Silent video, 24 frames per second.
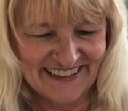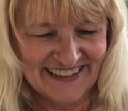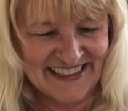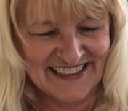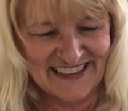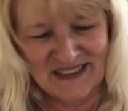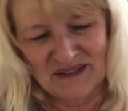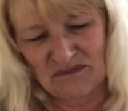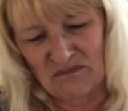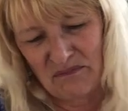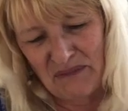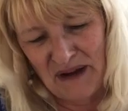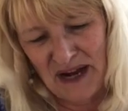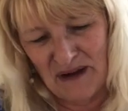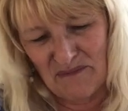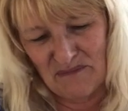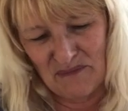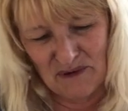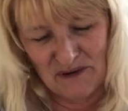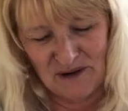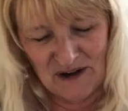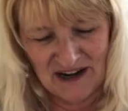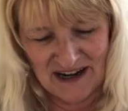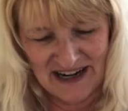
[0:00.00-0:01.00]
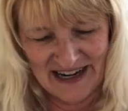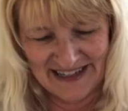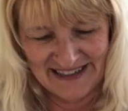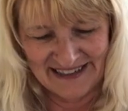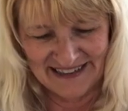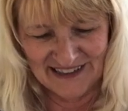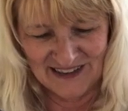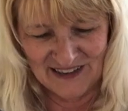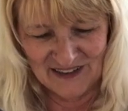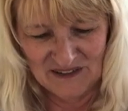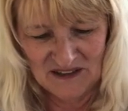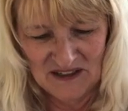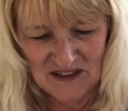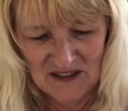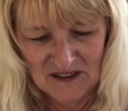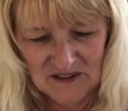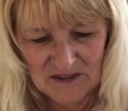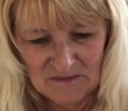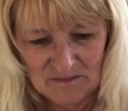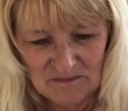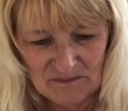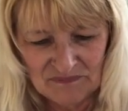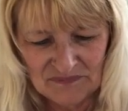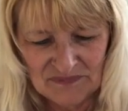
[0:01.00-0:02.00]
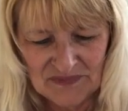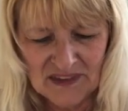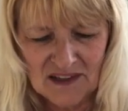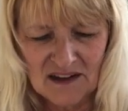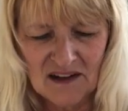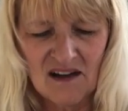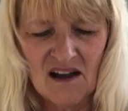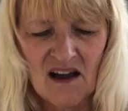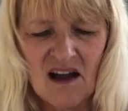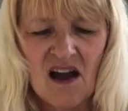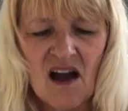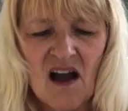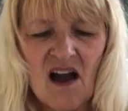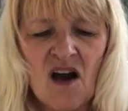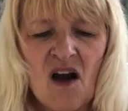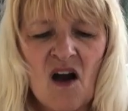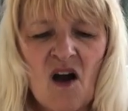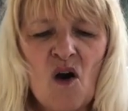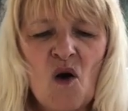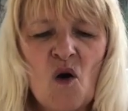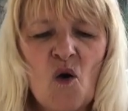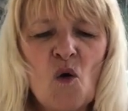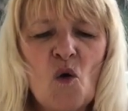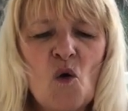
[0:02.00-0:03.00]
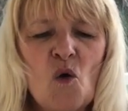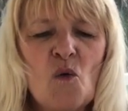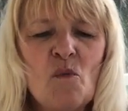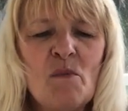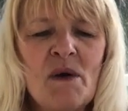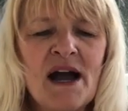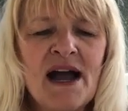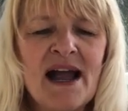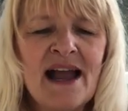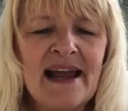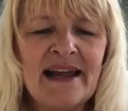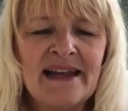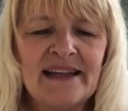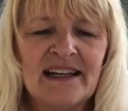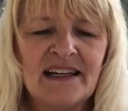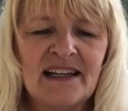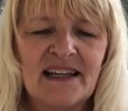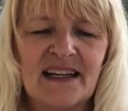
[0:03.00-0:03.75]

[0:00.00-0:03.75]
it's paper, I know. Oh my